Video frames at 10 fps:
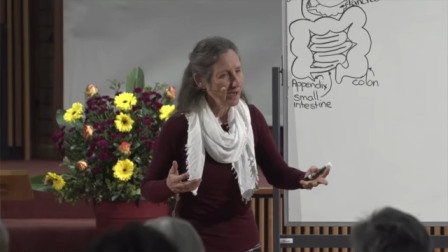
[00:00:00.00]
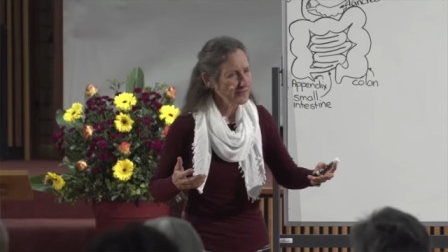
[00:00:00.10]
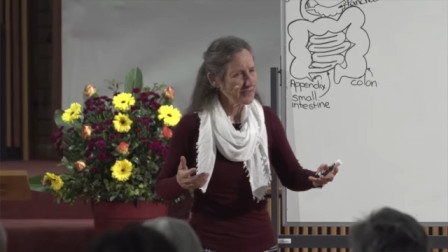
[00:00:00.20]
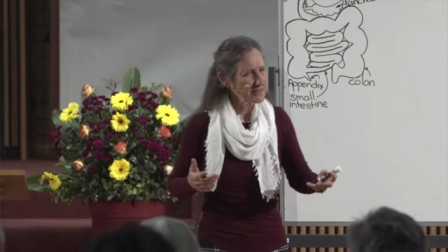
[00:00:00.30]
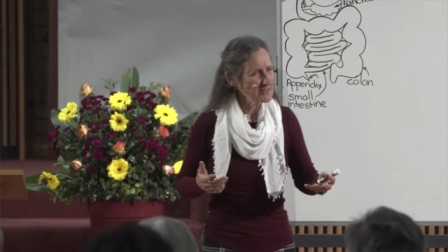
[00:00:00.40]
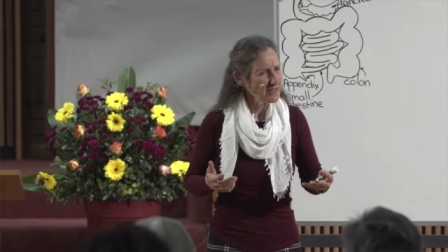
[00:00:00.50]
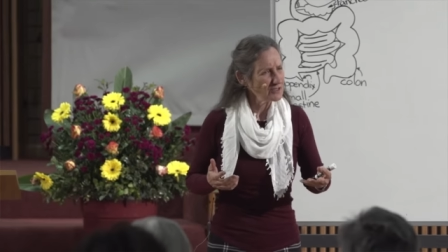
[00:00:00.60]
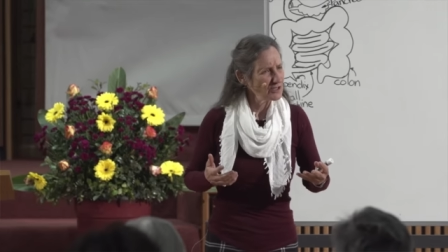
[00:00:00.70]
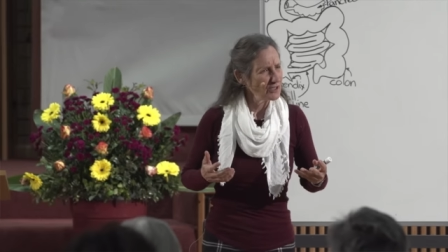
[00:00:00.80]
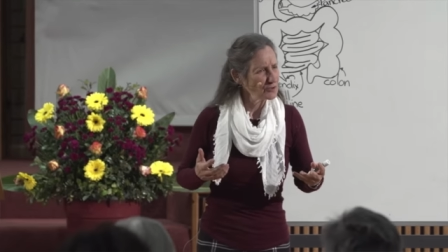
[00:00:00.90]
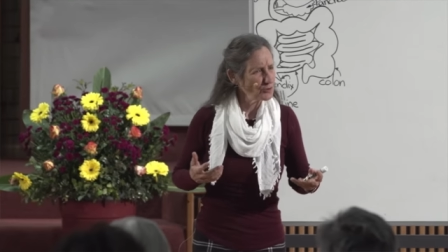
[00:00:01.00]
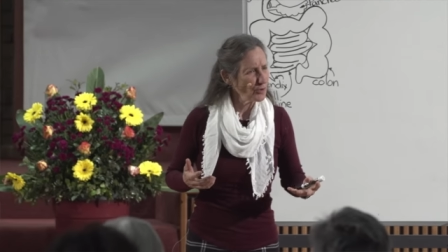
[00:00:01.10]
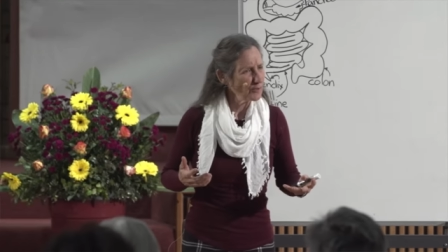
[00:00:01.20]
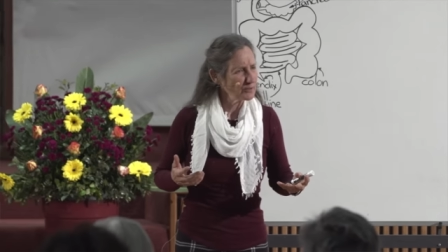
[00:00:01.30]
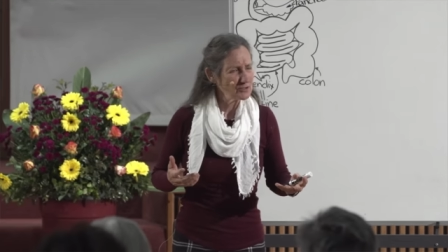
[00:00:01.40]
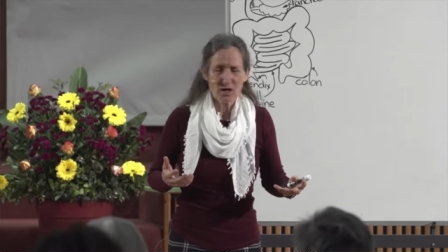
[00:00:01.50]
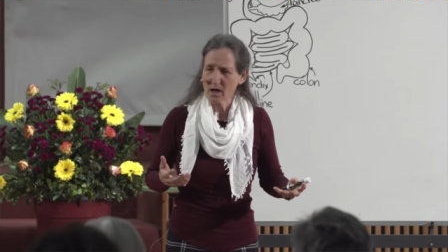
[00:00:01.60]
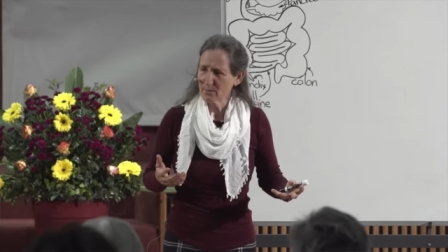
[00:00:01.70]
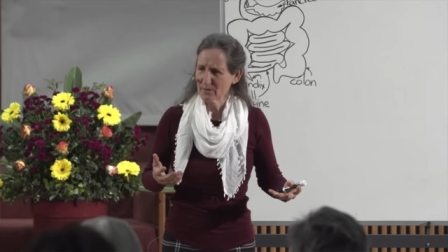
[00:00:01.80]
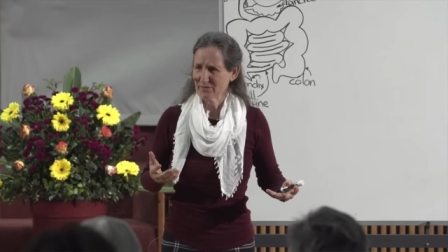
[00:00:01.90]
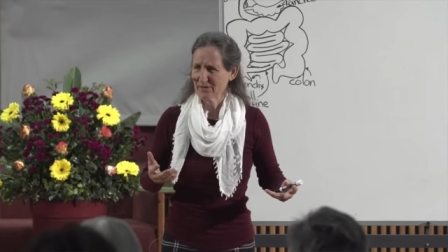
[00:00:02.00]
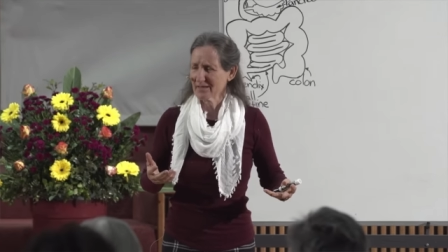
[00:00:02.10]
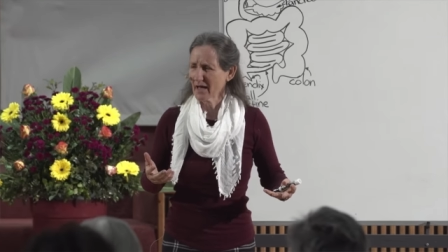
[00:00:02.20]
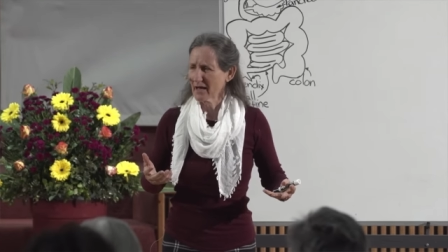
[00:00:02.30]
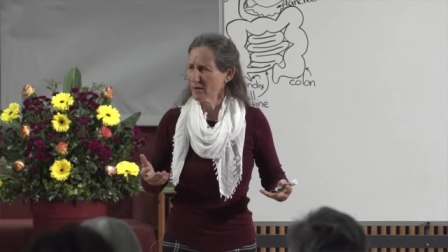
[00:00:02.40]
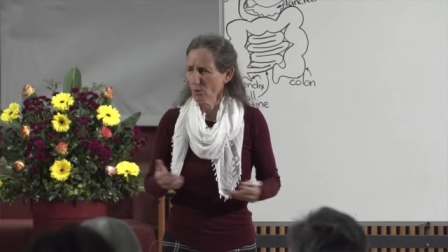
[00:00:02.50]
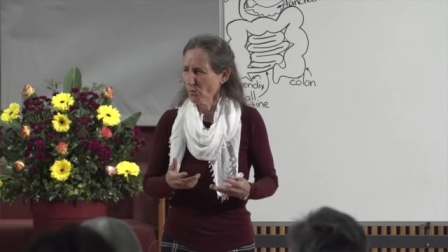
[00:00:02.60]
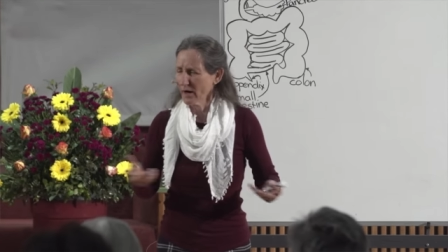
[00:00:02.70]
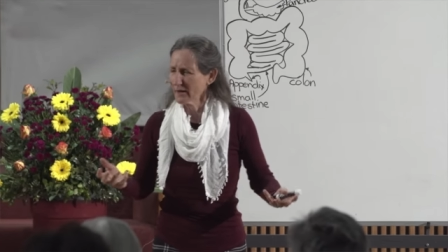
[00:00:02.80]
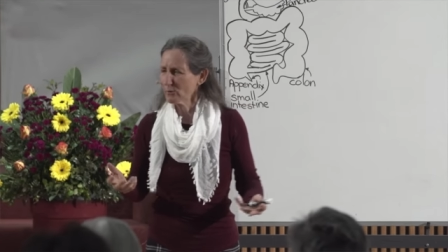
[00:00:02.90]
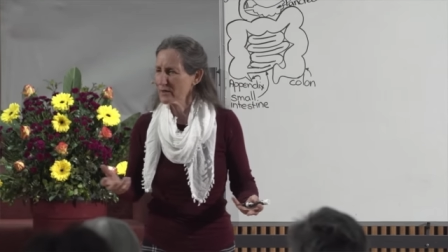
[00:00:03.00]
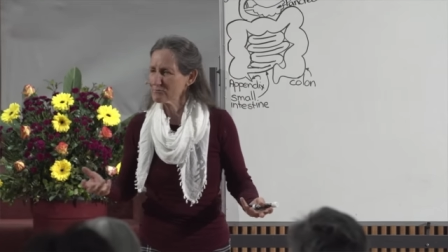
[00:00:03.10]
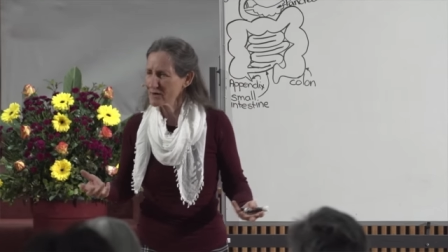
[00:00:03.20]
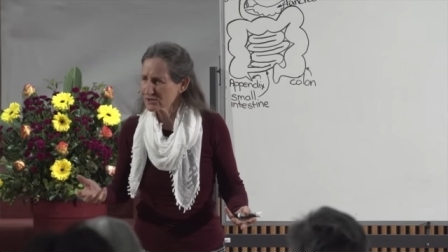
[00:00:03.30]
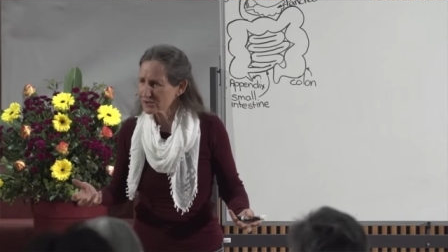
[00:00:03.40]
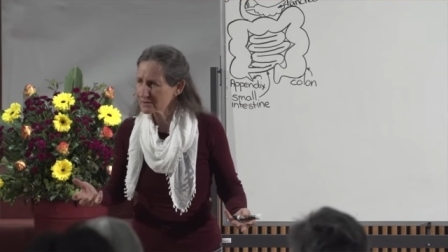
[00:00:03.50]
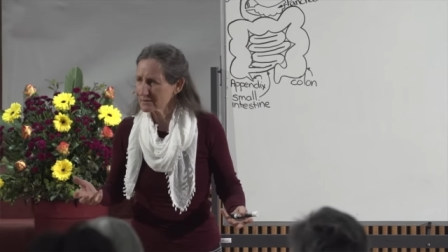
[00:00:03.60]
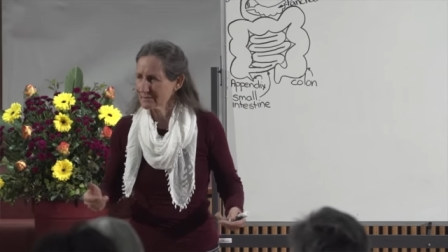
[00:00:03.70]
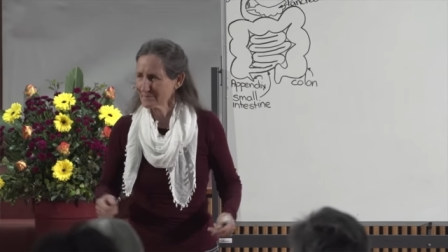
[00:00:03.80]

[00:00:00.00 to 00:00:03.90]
I think it's such an enjoyable time of the day, why do we rush it?